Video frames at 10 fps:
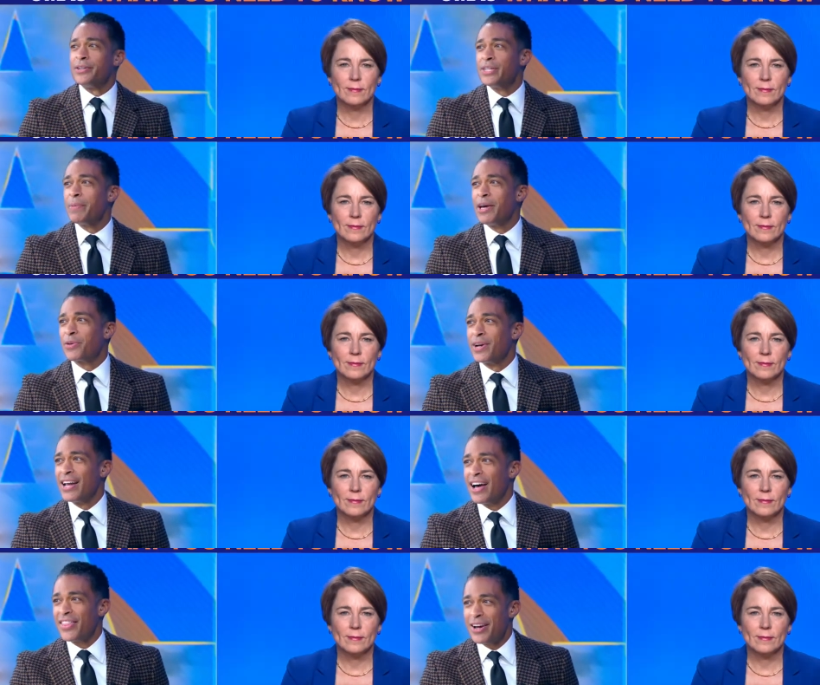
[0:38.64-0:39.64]
Speaker 1: GMA3
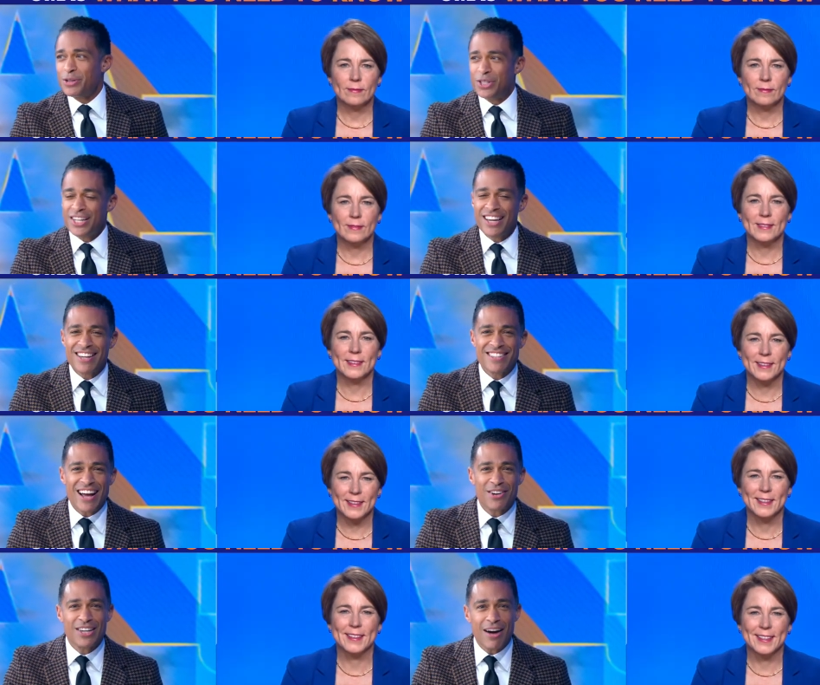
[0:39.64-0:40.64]
now. There she is
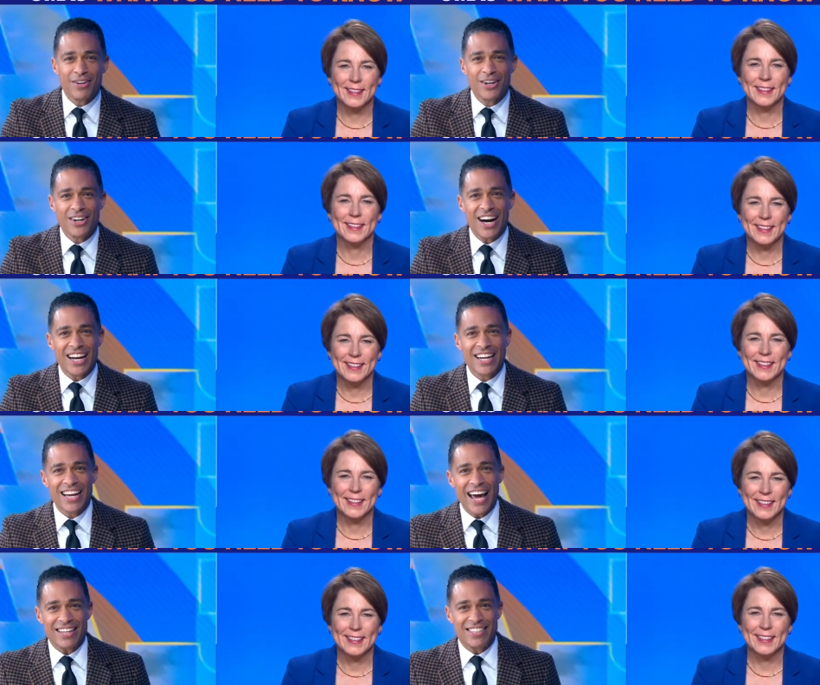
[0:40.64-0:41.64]
now,
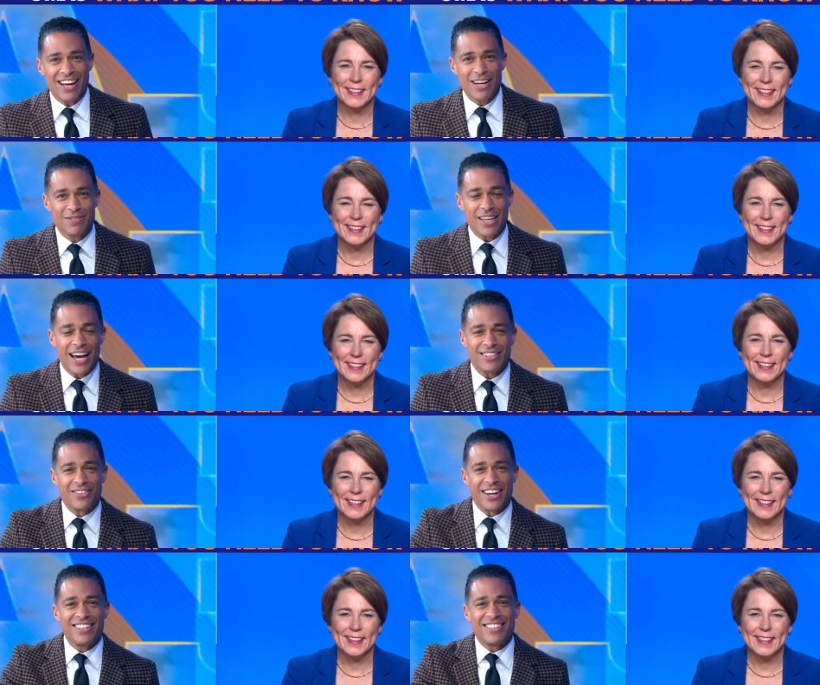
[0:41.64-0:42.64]
governor-elect of that
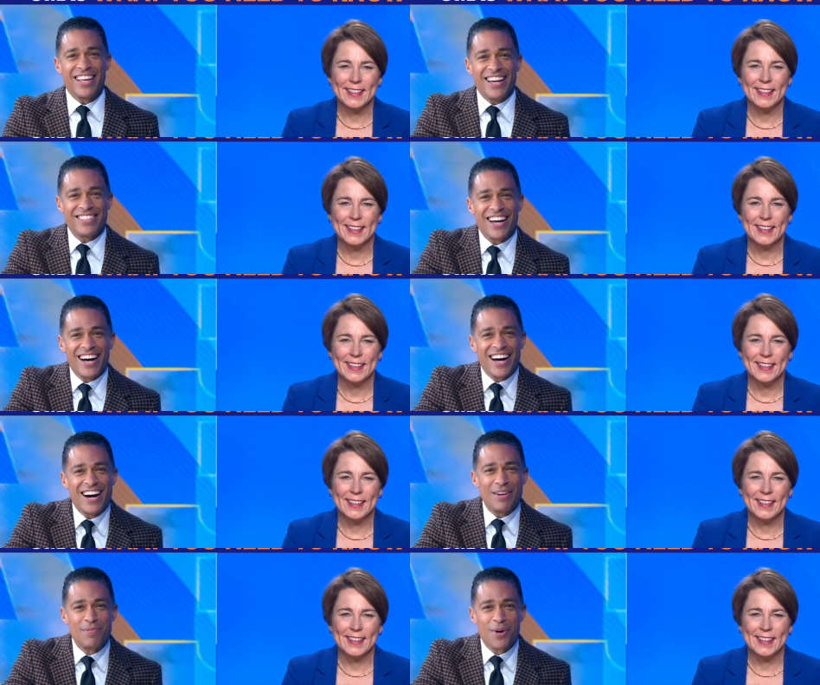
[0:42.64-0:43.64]
great state.
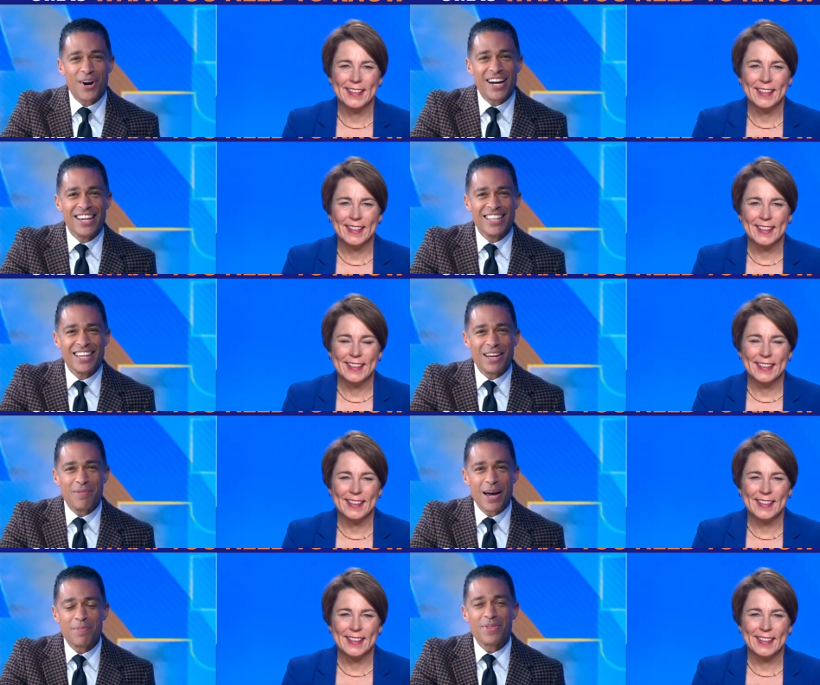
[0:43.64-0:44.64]
Uh, Maura Healey,
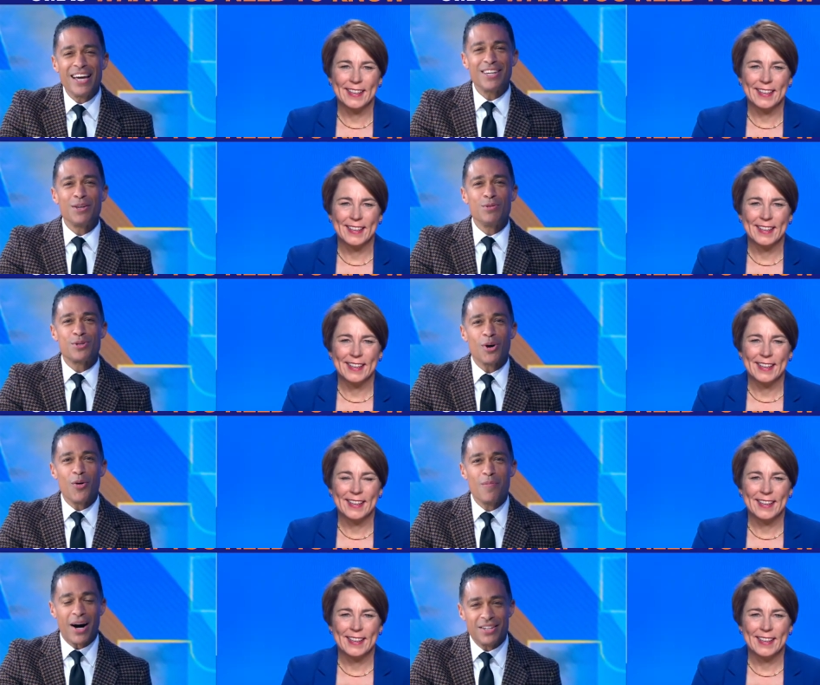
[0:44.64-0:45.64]
ma'am, thank you
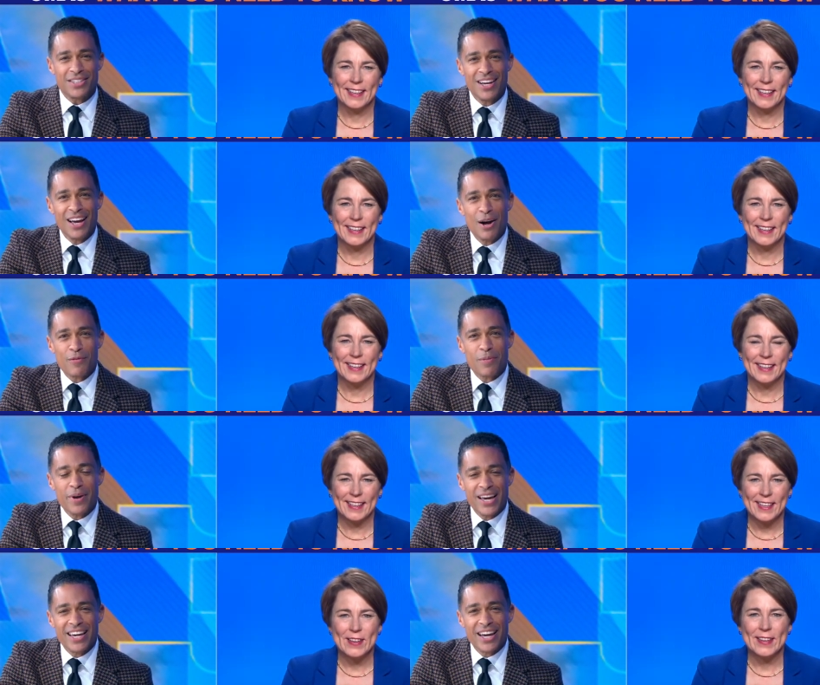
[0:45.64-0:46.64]
so much for
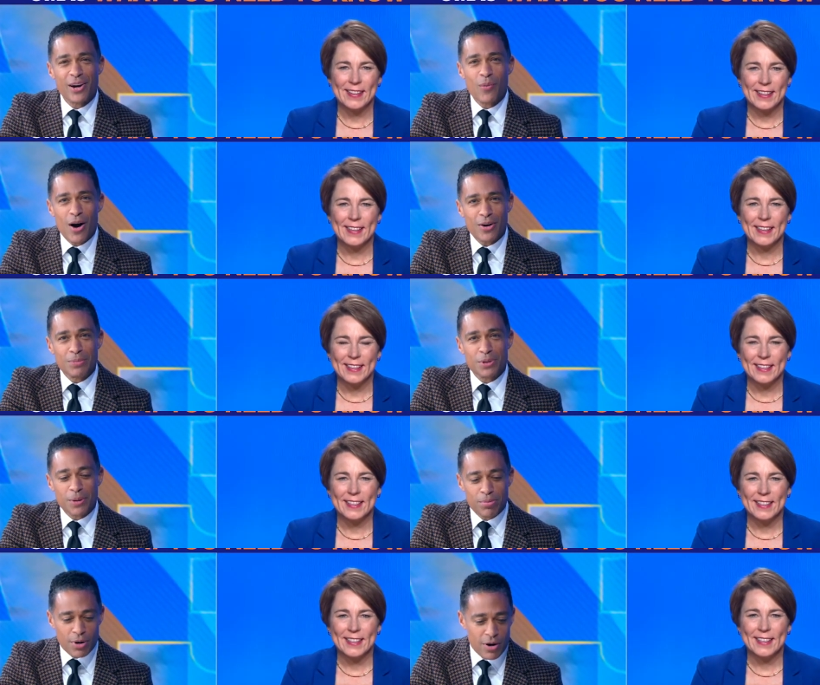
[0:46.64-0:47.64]
being here. Welcome to
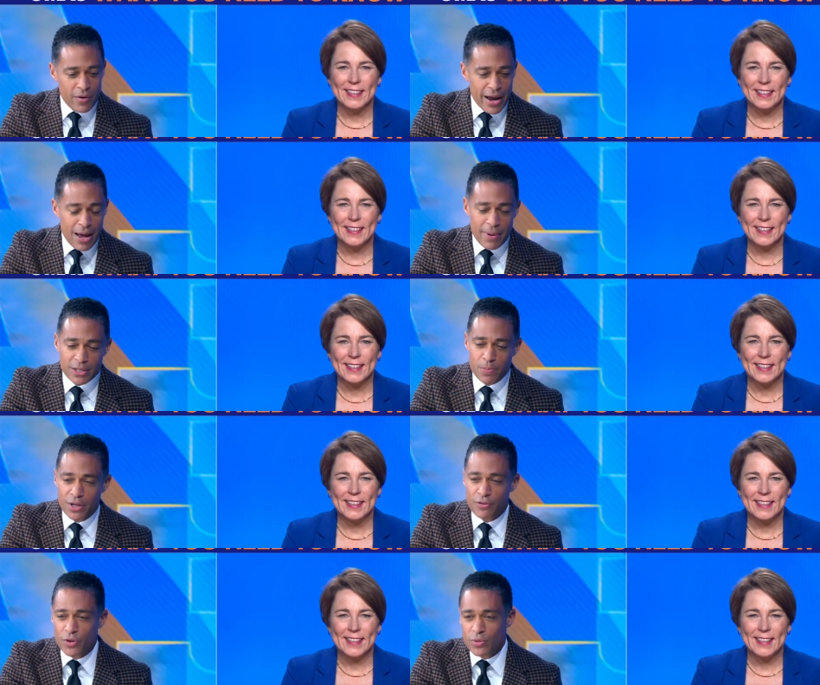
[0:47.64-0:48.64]
the program. It's
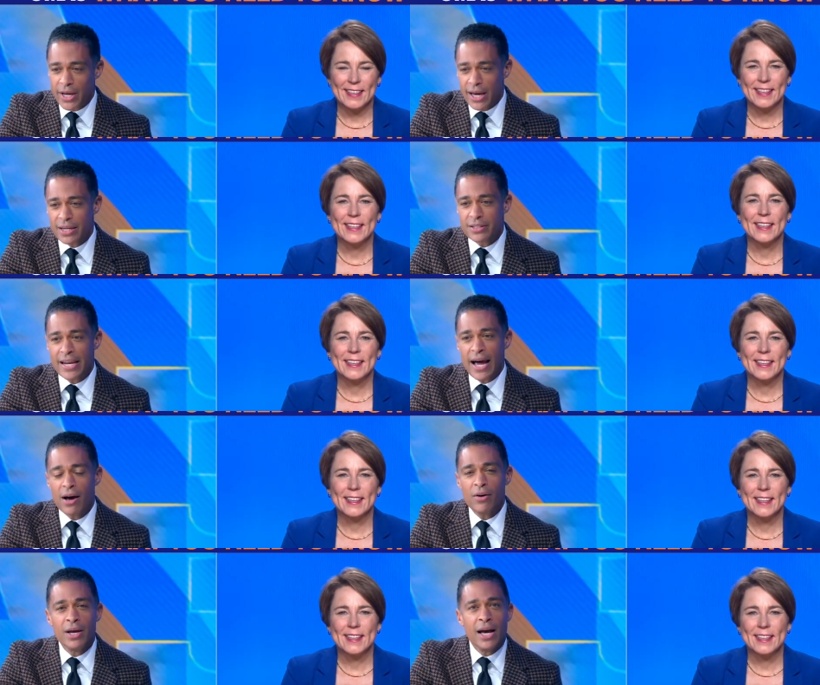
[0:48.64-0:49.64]
been a few days
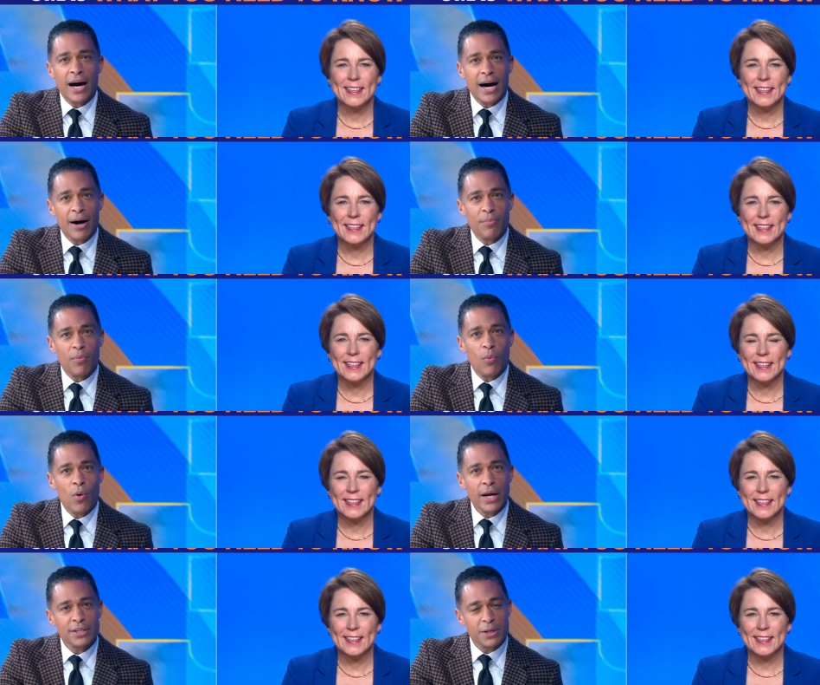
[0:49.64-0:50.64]
now. Um,
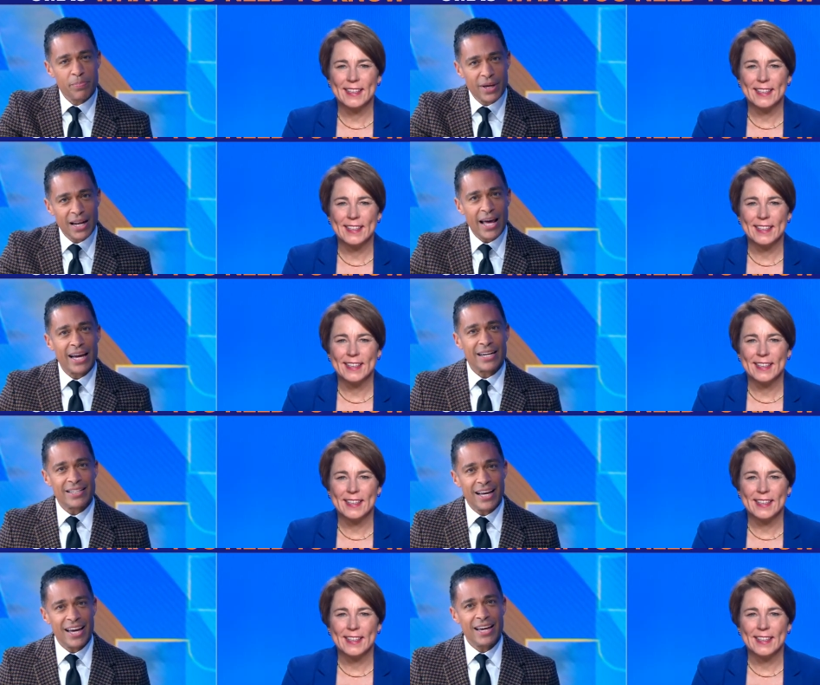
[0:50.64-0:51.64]
what has it been
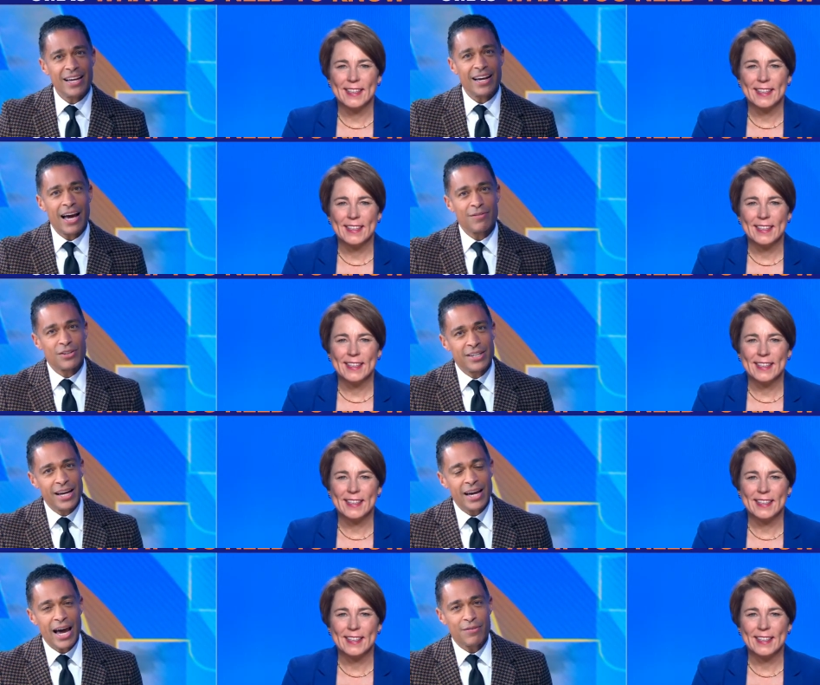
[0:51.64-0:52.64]
like day after
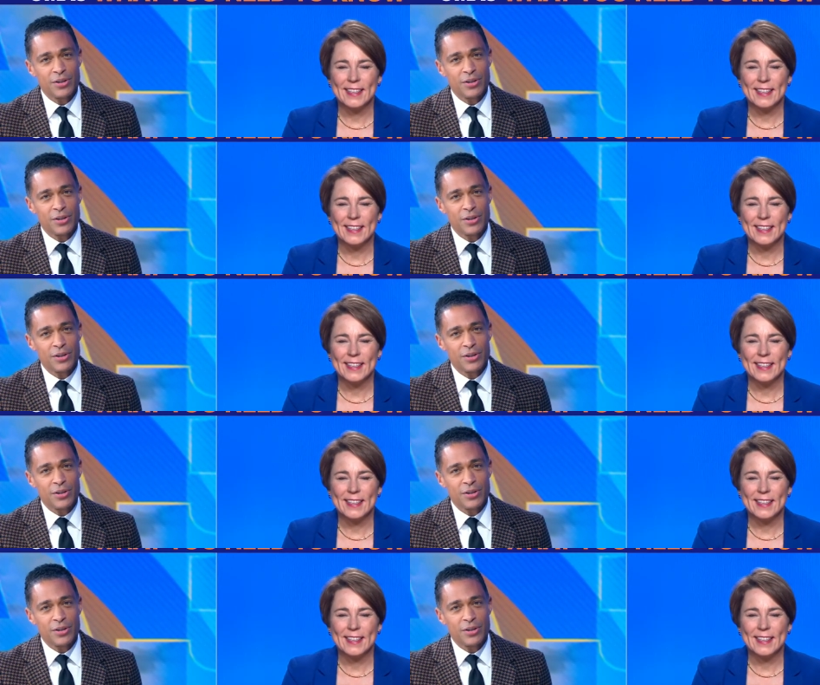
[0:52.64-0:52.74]
day after